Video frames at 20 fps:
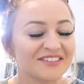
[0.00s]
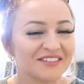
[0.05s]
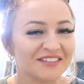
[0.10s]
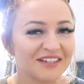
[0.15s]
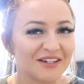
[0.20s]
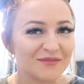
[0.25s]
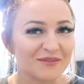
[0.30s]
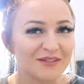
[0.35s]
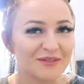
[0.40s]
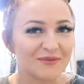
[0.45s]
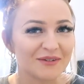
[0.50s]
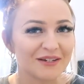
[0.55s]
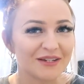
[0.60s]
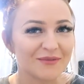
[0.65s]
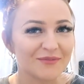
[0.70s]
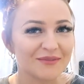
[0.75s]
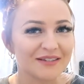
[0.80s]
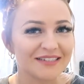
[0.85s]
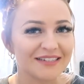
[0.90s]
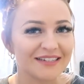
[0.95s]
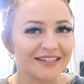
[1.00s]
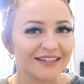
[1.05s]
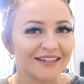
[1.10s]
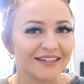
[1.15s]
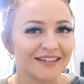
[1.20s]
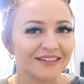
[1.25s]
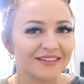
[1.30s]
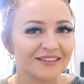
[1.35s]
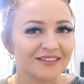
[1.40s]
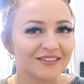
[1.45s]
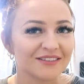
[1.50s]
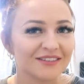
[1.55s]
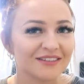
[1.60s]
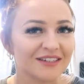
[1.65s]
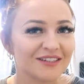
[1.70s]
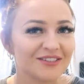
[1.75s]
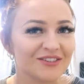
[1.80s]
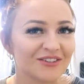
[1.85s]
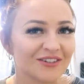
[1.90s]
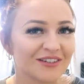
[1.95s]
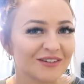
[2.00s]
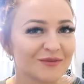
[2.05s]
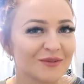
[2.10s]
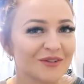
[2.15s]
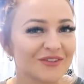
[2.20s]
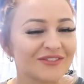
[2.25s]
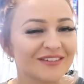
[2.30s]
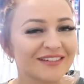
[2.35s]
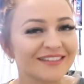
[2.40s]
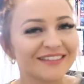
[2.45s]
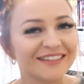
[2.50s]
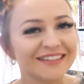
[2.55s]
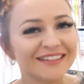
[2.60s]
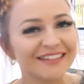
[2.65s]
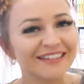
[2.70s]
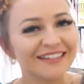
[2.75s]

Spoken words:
Jamie's bringing me tea and a chocolate muffin